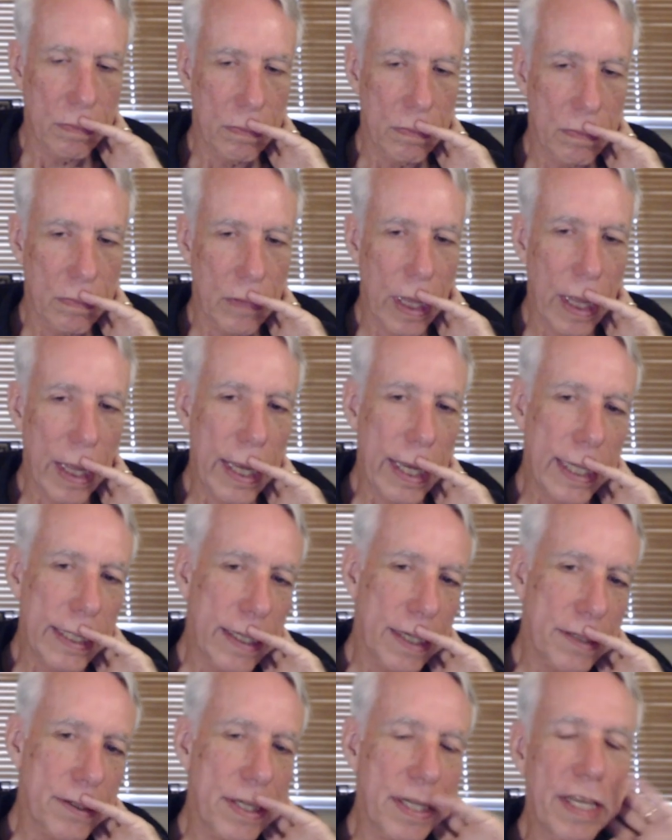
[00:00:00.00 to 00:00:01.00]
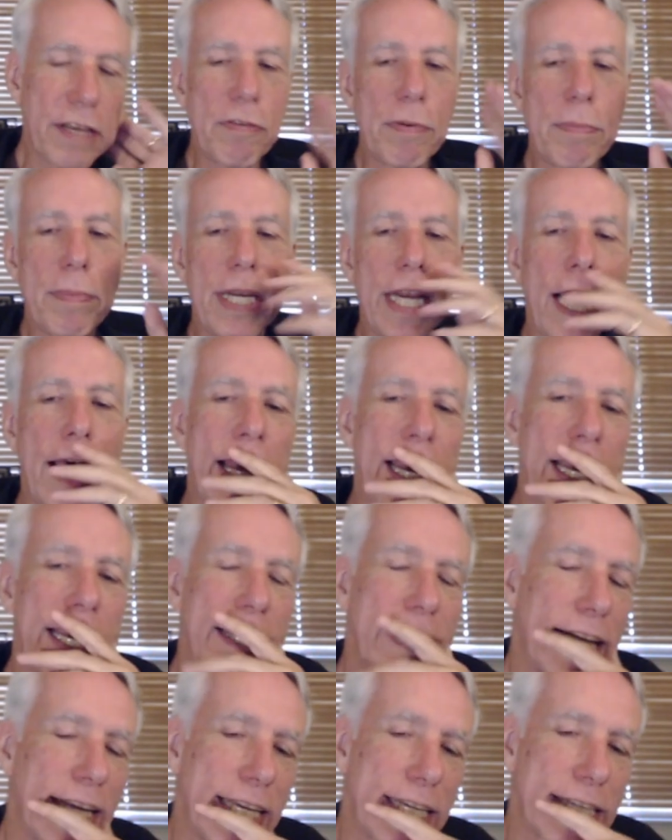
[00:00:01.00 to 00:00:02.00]
It doesn't give him an eye.
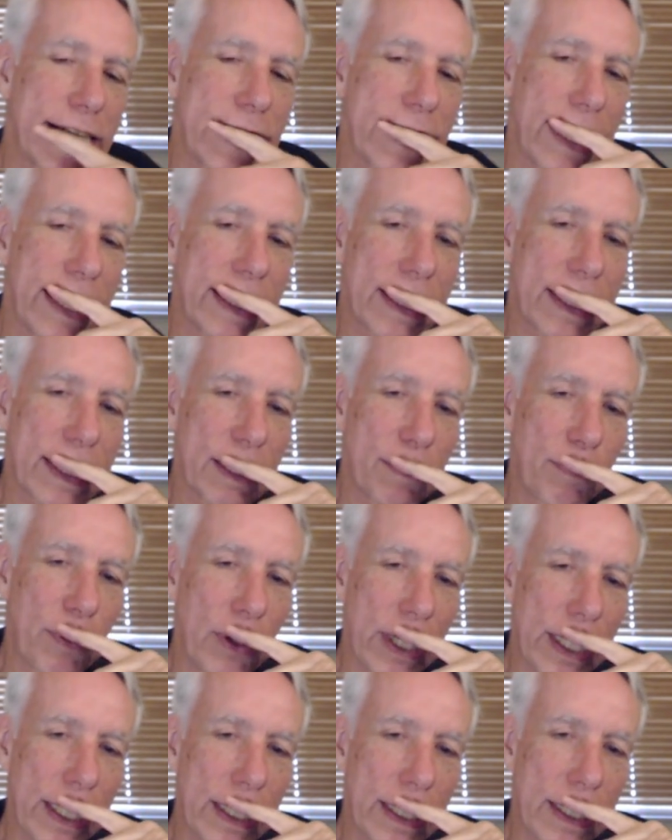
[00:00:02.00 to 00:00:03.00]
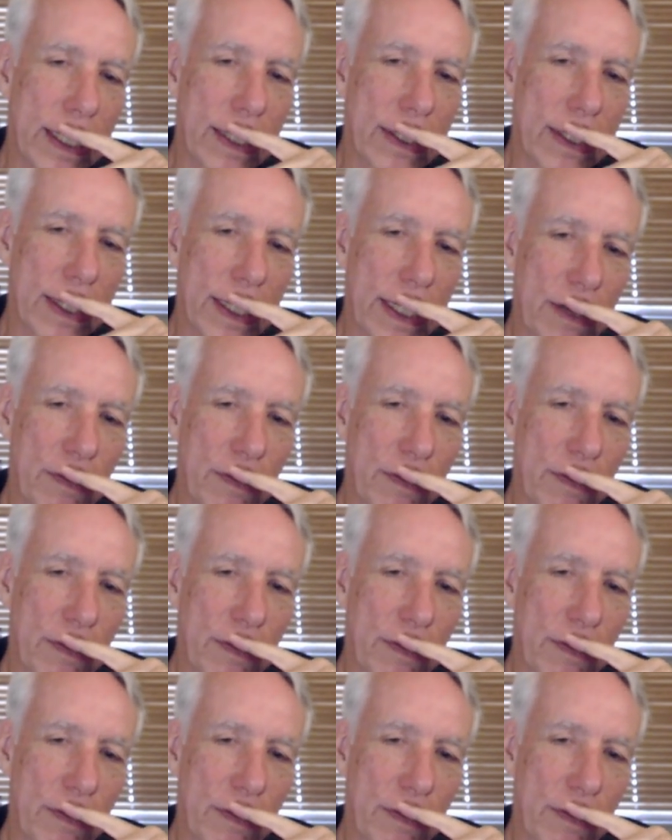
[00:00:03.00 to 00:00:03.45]
I guess that's the point. It doesn't give